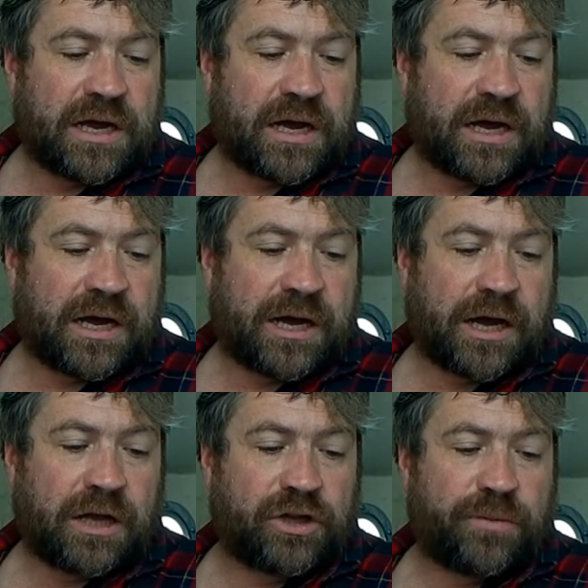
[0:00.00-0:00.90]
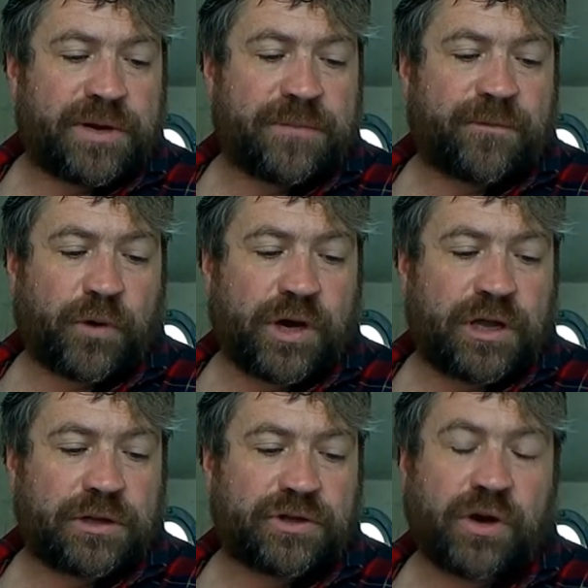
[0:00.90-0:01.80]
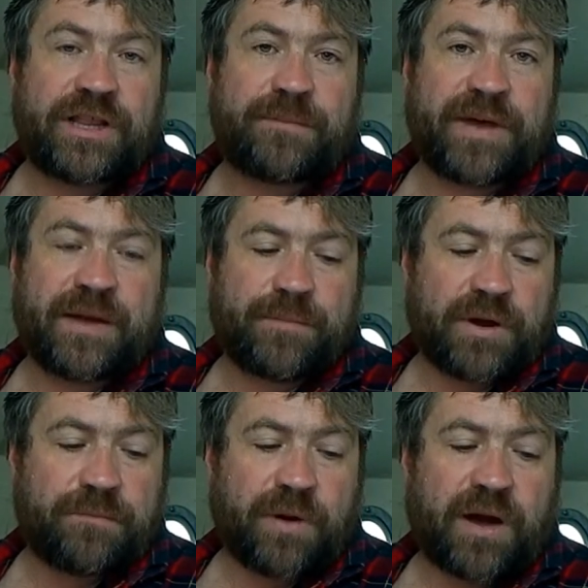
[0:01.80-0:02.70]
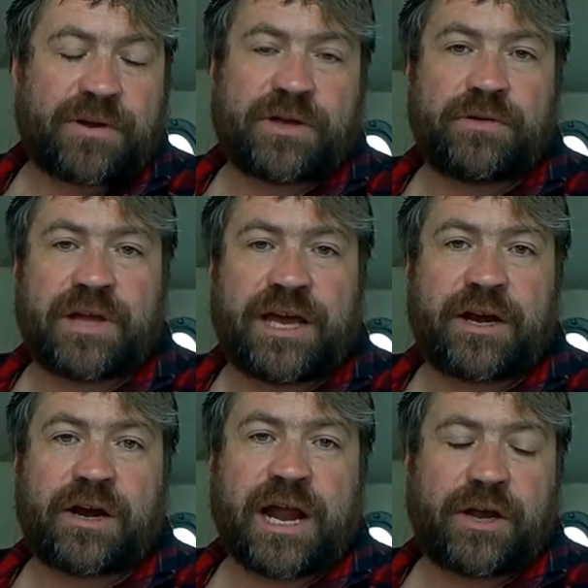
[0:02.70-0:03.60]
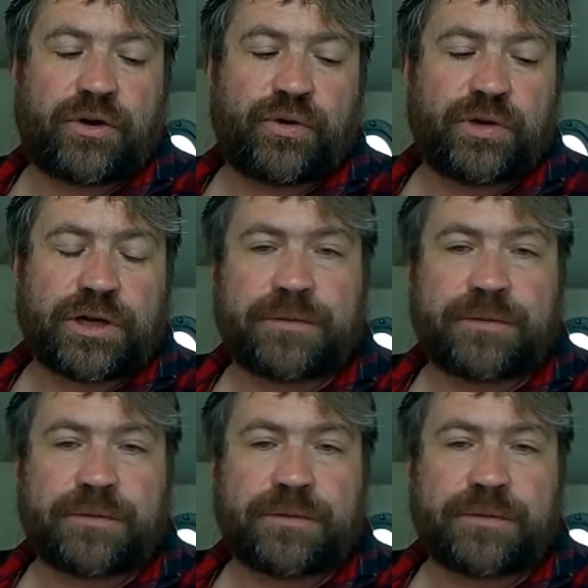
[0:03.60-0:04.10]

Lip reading: aluminum foil, toilet paper, barbecue lighter, and cooler.